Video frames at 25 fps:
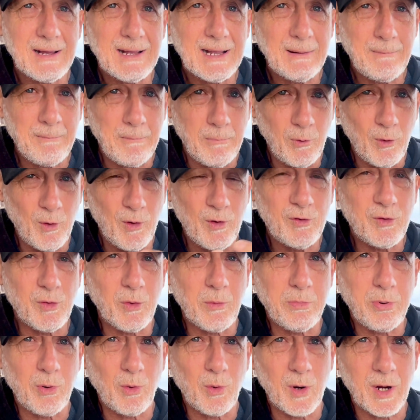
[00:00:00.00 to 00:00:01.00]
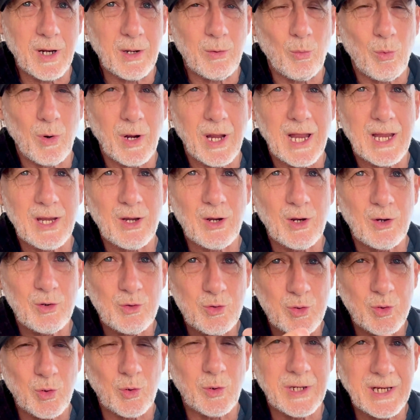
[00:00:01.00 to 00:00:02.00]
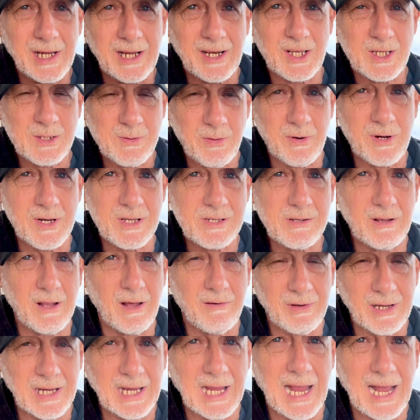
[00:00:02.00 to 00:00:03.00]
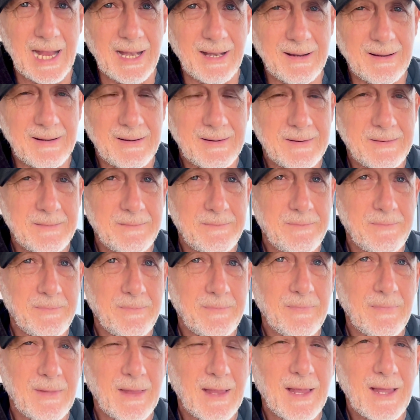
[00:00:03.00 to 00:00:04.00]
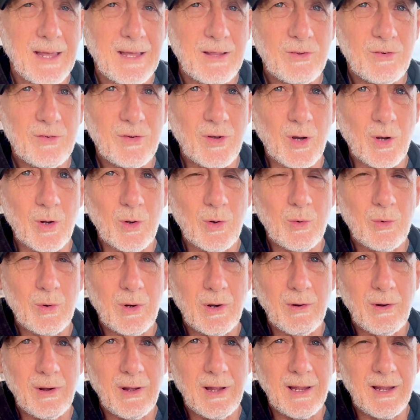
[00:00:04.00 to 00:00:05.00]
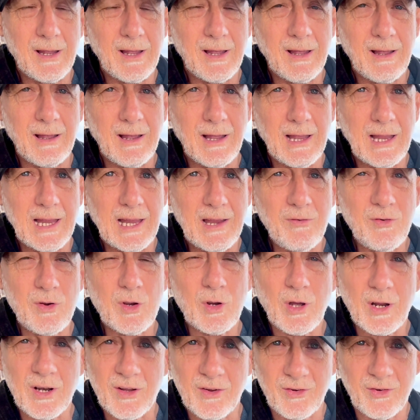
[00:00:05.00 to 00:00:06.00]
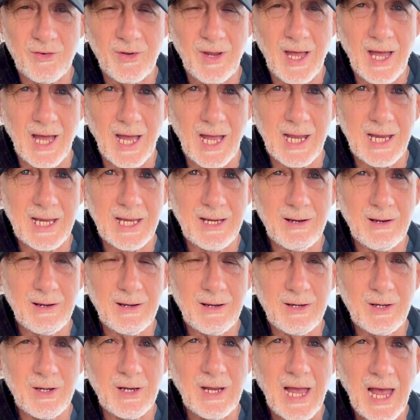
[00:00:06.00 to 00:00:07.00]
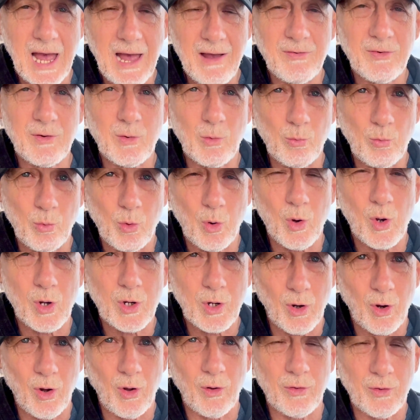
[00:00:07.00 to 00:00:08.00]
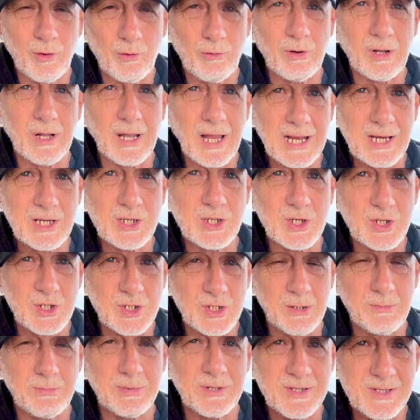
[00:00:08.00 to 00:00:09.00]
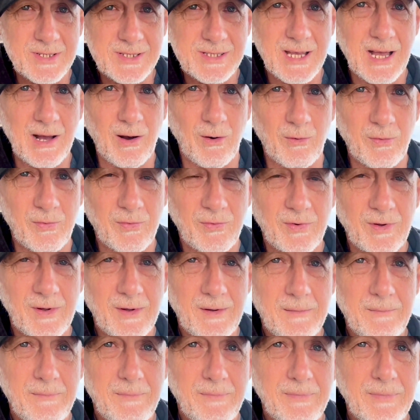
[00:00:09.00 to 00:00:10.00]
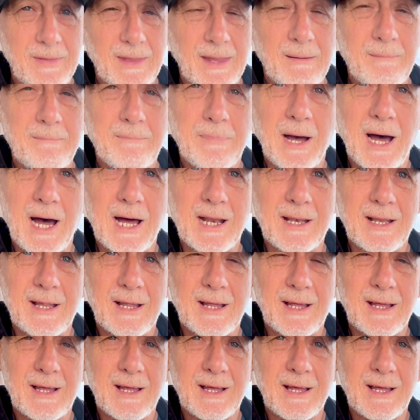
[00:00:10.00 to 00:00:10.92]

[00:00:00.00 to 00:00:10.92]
move to a point where you truly can experience love again. So if you're gonna stay, you have to work on the relationship itself. But